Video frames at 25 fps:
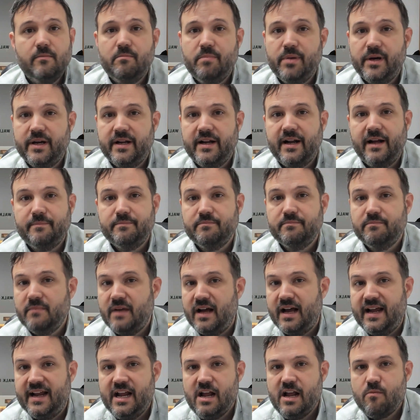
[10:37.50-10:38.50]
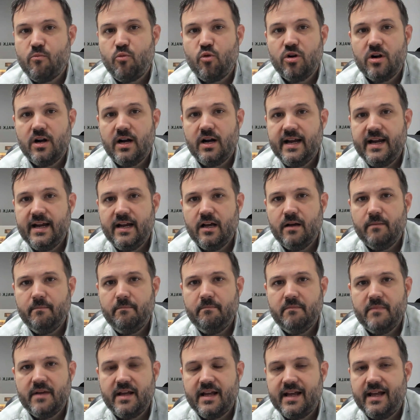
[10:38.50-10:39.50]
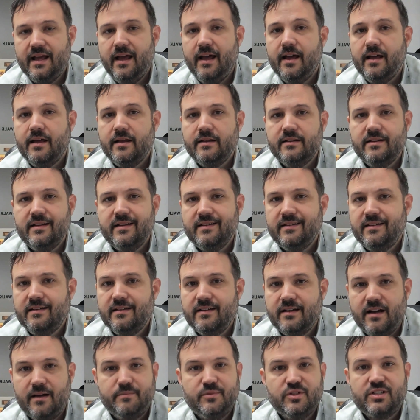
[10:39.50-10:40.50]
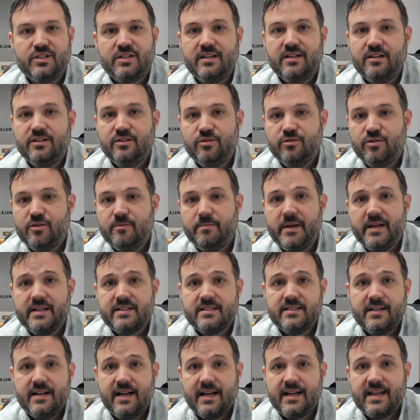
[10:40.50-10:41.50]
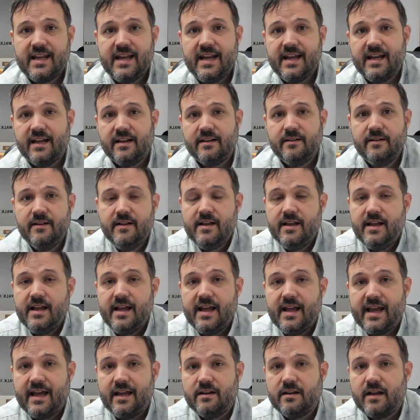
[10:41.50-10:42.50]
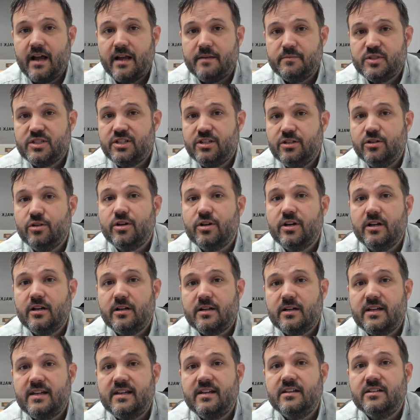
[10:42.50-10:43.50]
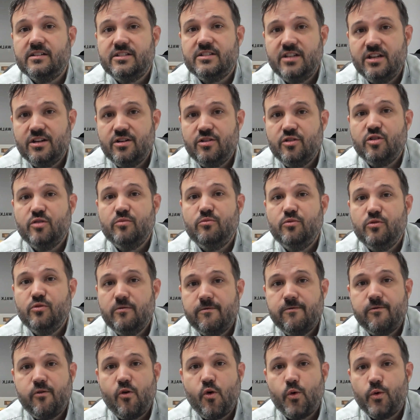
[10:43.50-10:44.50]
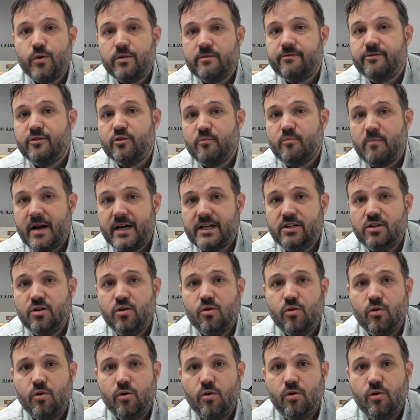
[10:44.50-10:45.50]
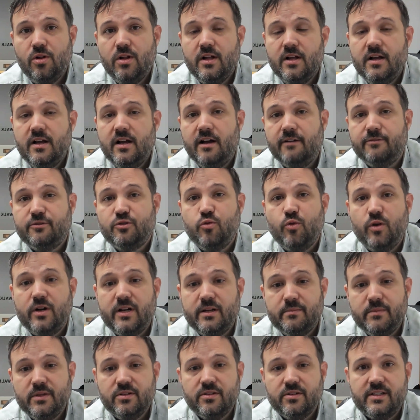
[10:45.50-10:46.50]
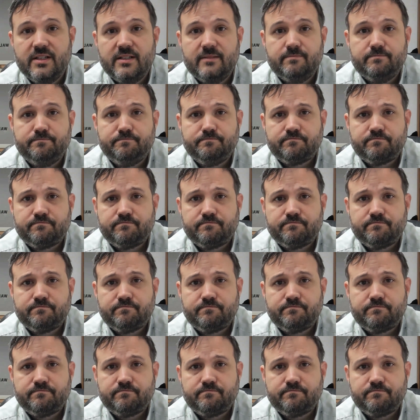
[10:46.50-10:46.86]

but I am where I am, and I'm just going to do the best that I can. And I'm still going to continue to move forward for my goal of 20 million.